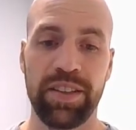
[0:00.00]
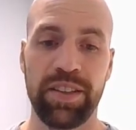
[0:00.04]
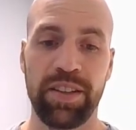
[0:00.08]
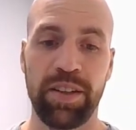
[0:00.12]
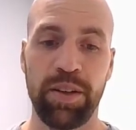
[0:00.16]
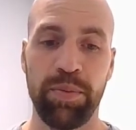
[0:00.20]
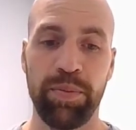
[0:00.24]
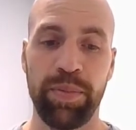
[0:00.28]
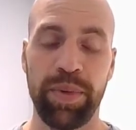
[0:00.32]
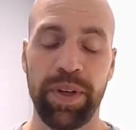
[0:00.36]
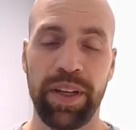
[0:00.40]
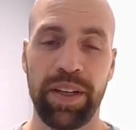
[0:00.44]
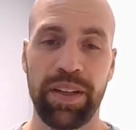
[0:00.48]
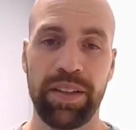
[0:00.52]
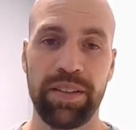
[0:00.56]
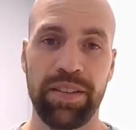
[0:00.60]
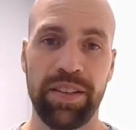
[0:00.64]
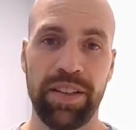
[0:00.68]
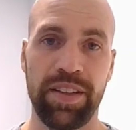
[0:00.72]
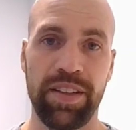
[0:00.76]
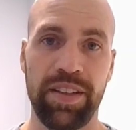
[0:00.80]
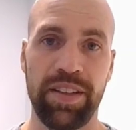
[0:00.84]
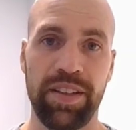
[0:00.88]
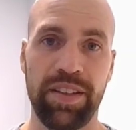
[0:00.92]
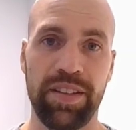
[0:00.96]
compact
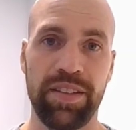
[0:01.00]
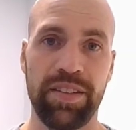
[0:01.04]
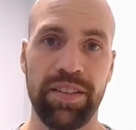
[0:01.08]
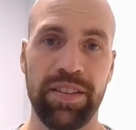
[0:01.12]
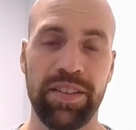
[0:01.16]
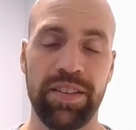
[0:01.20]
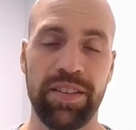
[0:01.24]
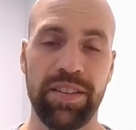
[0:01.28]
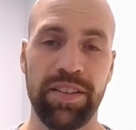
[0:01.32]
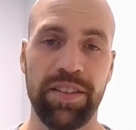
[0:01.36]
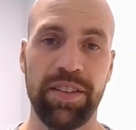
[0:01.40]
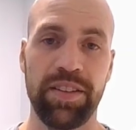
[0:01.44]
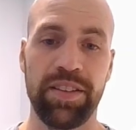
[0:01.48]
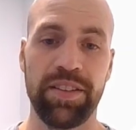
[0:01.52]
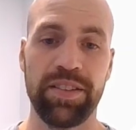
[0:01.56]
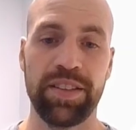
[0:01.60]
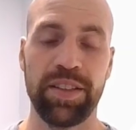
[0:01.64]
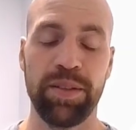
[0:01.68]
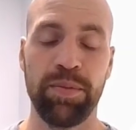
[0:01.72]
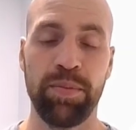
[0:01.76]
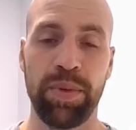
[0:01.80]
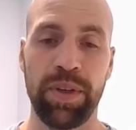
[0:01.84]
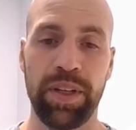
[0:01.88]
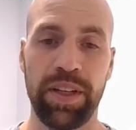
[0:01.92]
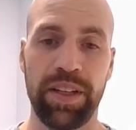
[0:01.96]
and
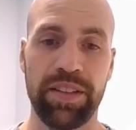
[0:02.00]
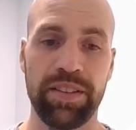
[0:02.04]
simple